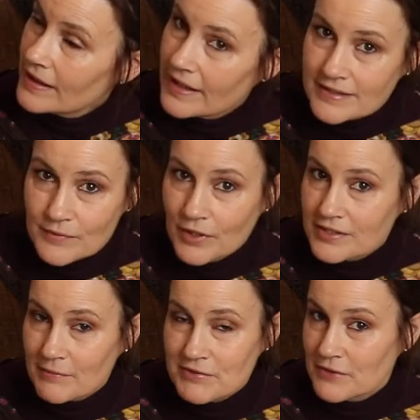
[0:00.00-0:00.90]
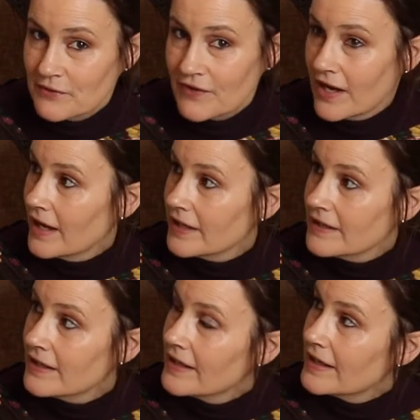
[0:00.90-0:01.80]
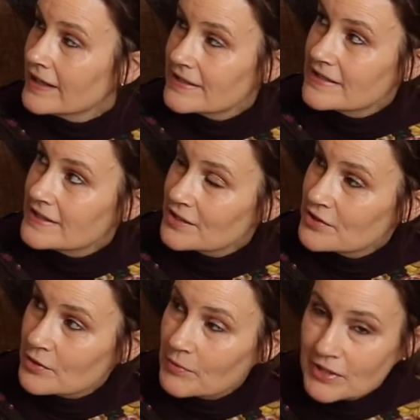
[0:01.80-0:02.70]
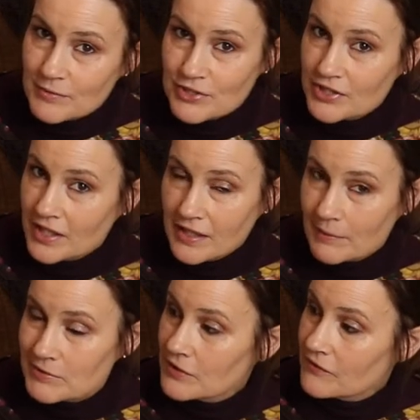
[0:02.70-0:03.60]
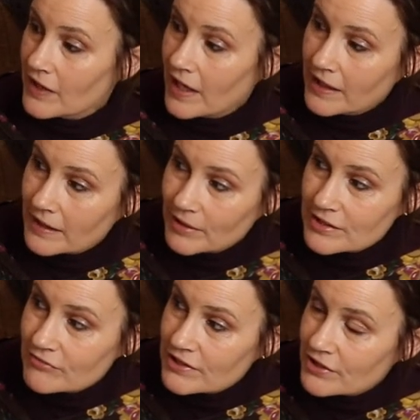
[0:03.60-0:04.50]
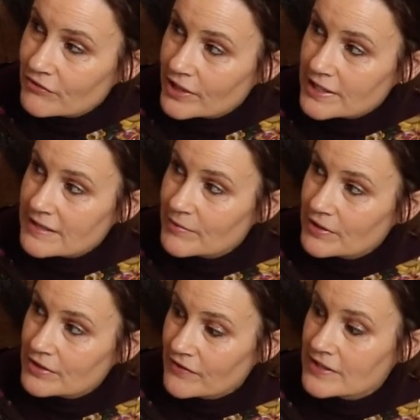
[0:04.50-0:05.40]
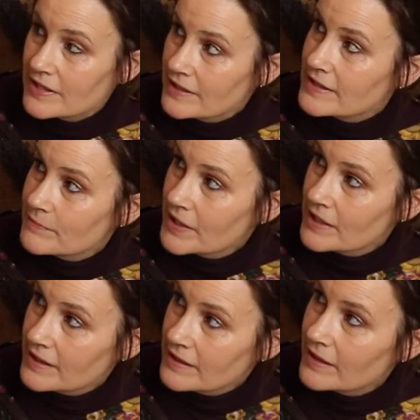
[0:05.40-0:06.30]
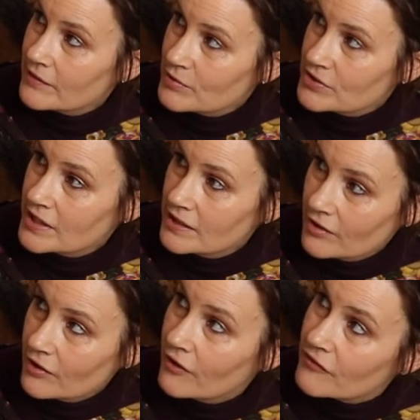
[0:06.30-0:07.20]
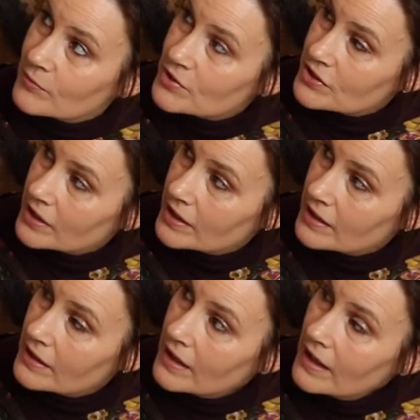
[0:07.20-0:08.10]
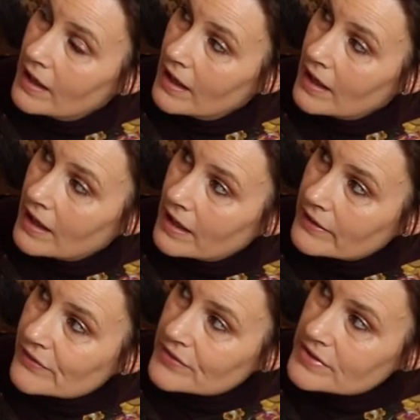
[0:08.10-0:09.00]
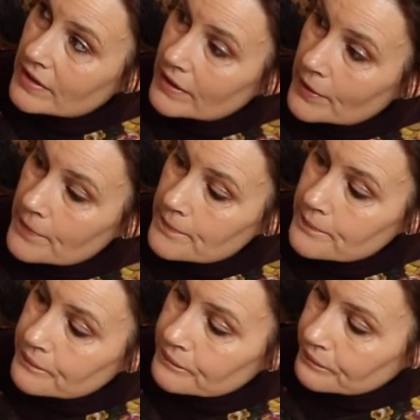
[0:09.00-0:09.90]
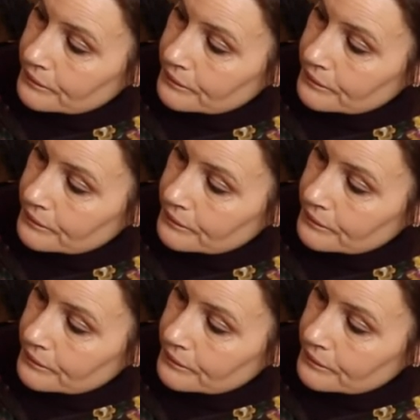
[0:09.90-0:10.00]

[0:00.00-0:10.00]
it's worked absolutely fine. It's stitched up on the machine absolutely fine. I mean, it's really creased because obviously it's been in and out the machine and on and off the machine and